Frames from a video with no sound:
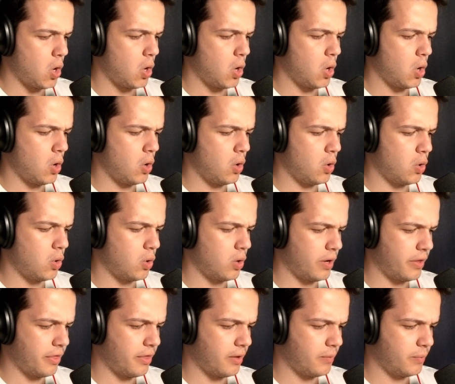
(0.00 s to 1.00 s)
Oh, I
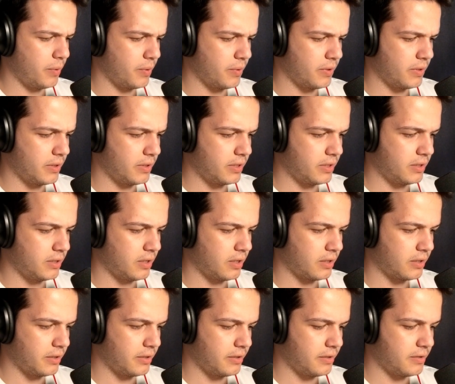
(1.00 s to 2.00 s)
thought we were not going
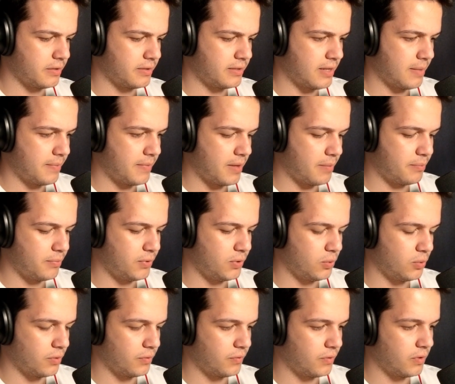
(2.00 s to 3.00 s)
to intercept that.
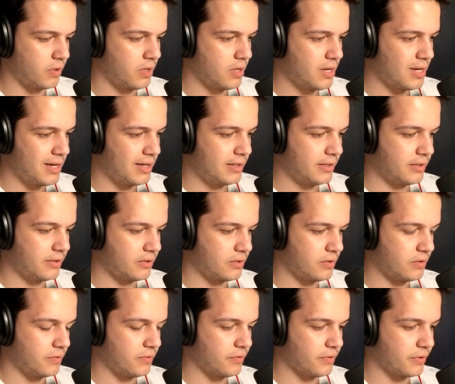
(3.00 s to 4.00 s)
Beautiful. Let's go
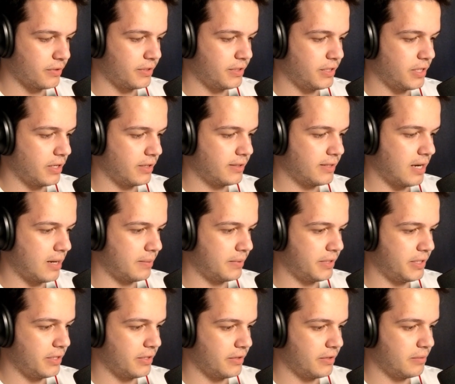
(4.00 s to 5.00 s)
for Dart Goblin
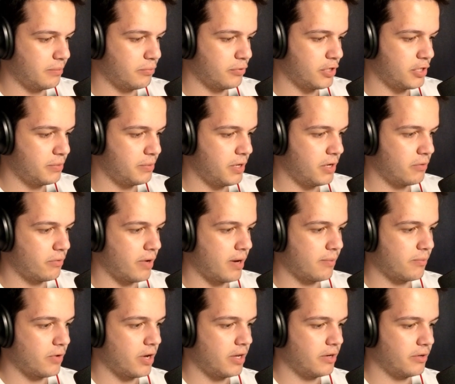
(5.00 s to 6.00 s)
here at the bridge. But Ram
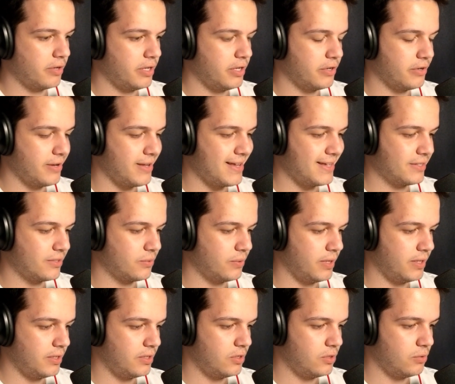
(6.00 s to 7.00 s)
Rider here is going
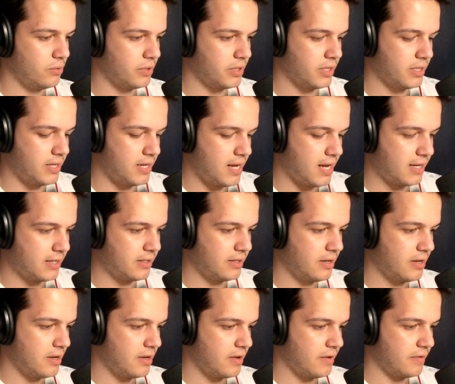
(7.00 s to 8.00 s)
to connect.
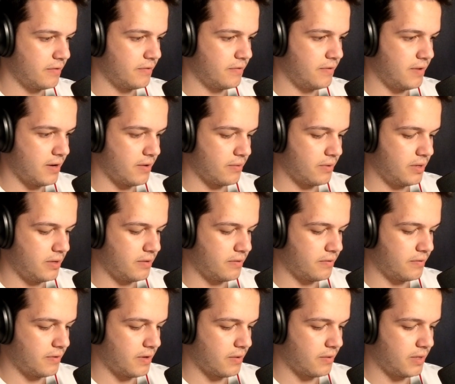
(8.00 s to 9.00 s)
Very,
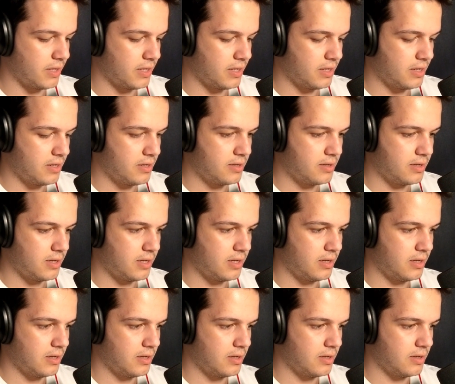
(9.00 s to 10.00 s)
very nice.
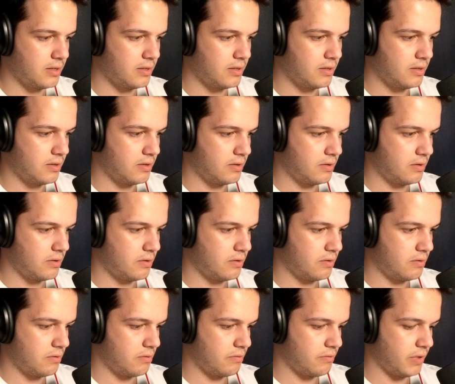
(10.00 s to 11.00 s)
And
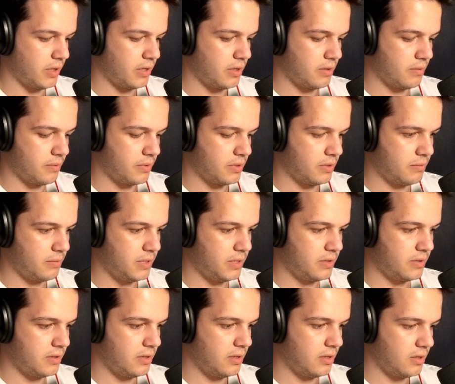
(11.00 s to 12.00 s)
right now we're going to be
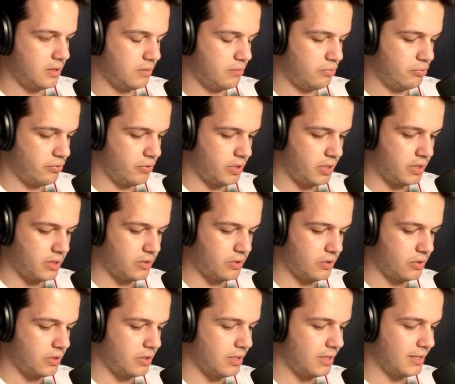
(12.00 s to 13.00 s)
sitting in a pretty
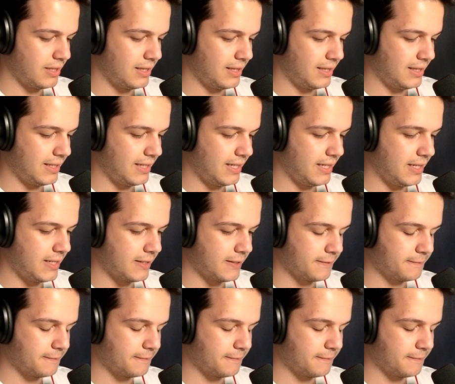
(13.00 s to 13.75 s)
good lead.